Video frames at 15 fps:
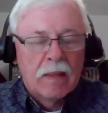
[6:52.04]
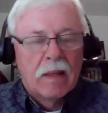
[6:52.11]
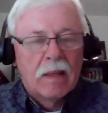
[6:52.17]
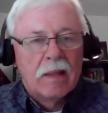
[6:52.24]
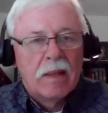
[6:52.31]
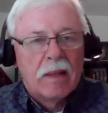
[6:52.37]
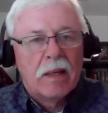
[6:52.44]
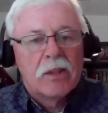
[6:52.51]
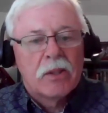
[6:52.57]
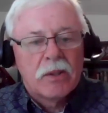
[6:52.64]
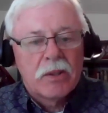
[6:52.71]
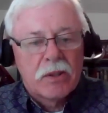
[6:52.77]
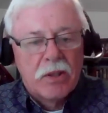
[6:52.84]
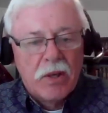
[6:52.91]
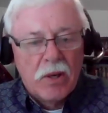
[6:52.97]
And the
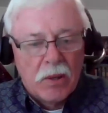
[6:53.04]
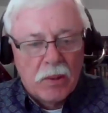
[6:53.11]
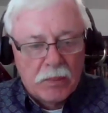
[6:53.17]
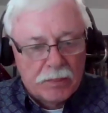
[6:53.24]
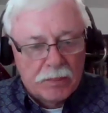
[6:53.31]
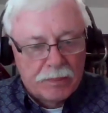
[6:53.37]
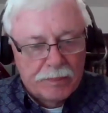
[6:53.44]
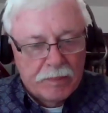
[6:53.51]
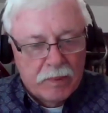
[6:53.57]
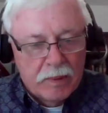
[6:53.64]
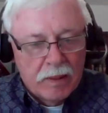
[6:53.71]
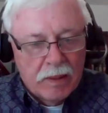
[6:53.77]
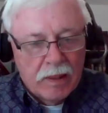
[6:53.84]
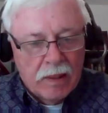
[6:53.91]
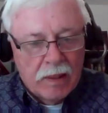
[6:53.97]
answer is no.
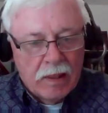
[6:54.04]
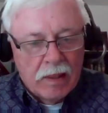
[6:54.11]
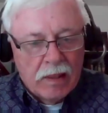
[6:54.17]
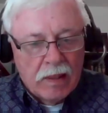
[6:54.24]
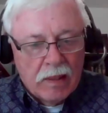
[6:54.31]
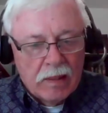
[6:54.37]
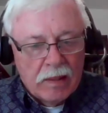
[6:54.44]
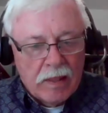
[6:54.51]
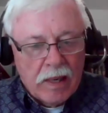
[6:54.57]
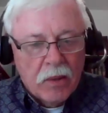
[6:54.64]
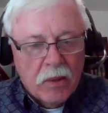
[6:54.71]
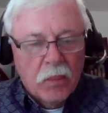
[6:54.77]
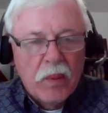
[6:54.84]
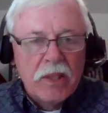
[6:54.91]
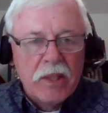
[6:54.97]
Now,
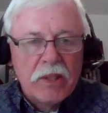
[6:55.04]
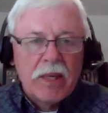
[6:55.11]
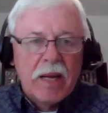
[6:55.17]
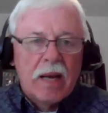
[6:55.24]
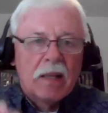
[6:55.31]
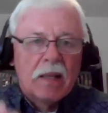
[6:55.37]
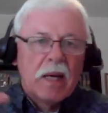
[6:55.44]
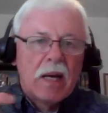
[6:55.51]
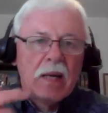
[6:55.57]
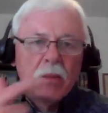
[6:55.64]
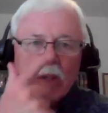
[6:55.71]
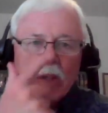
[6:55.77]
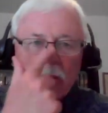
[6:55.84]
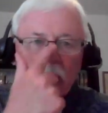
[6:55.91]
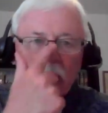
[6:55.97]
the reason that line
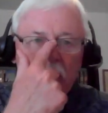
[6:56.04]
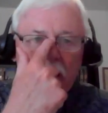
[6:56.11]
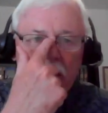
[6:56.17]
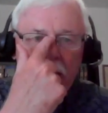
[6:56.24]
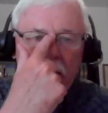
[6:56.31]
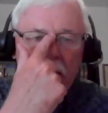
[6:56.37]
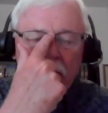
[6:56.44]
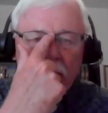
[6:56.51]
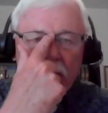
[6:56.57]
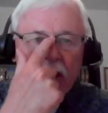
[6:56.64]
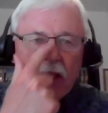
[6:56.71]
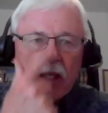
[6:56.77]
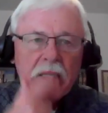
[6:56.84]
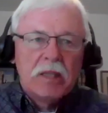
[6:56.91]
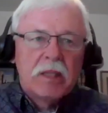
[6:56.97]
was put in there is
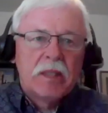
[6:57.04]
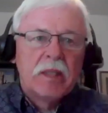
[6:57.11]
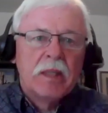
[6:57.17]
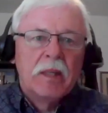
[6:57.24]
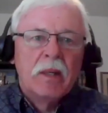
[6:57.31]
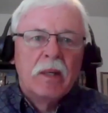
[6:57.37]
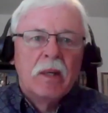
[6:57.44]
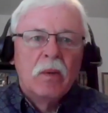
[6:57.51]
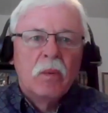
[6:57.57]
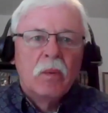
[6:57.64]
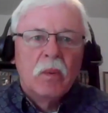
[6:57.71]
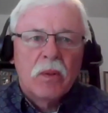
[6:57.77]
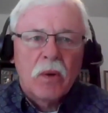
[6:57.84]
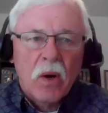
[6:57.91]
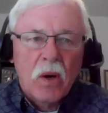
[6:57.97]
because
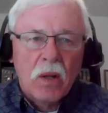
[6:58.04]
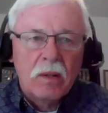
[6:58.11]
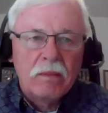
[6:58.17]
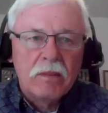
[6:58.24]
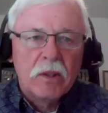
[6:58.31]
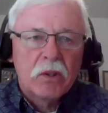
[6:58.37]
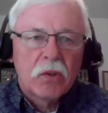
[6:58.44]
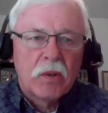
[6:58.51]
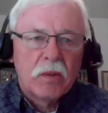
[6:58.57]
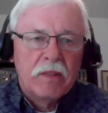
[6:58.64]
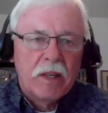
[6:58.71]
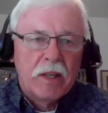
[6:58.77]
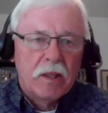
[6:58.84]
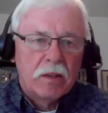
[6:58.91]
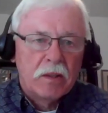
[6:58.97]
with all of the
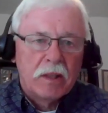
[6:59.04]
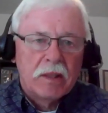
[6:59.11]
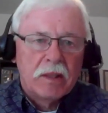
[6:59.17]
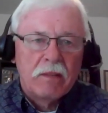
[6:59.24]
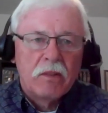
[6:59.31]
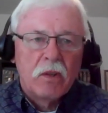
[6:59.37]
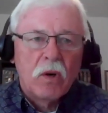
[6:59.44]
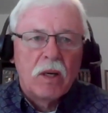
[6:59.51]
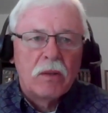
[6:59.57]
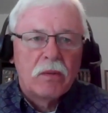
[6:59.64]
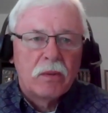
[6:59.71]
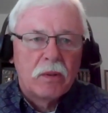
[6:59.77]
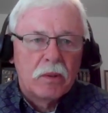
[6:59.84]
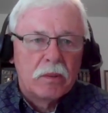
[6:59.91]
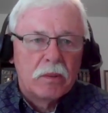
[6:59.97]
travail that they've gone
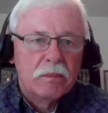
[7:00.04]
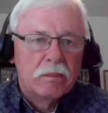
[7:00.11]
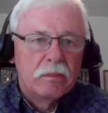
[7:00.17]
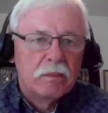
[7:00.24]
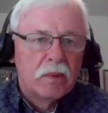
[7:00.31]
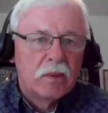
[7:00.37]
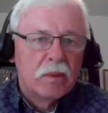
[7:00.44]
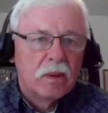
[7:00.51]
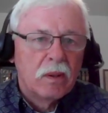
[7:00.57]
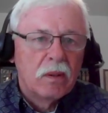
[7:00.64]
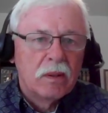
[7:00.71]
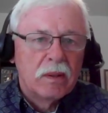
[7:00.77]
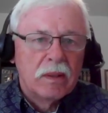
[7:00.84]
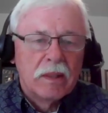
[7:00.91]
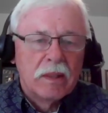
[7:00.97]
through,
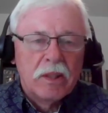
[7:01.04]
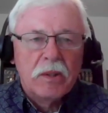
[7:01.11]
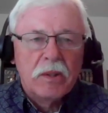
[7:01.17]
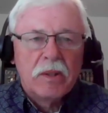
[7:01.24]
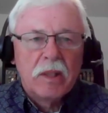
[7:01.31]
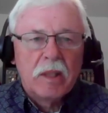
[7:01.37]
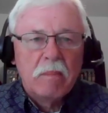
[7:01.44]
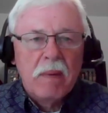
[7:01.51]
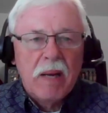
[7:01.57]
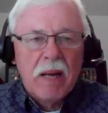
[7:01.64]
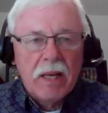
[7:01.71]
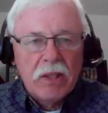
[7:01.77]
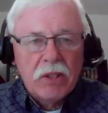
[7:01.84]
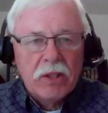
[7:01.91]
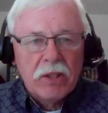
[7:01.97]
you can
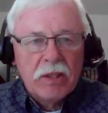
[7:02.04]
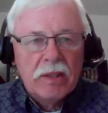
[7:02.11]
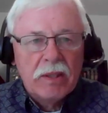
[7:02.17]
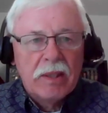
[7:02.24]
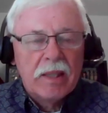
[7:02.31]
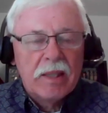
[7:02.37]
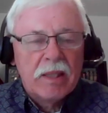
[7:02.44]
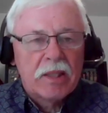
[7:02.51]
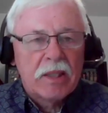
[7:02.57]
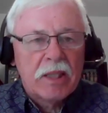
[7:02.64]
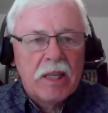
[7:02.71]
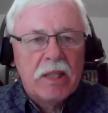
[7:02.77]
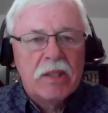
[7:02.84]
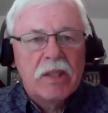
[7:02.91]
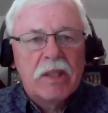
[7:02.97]
imagine that it's
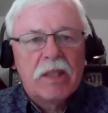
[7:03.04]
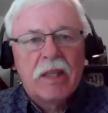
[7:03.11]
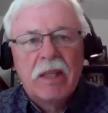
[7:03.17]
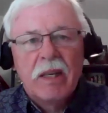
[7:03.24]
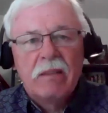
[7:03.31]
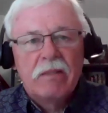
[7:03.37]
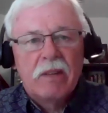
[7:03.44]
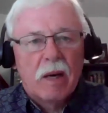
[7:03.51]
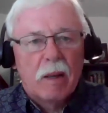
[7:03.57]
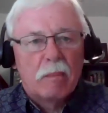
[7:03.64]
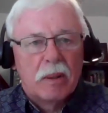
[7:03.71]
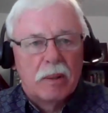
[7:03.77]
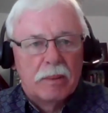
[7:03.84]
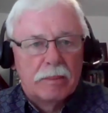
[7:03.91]
easy to give up.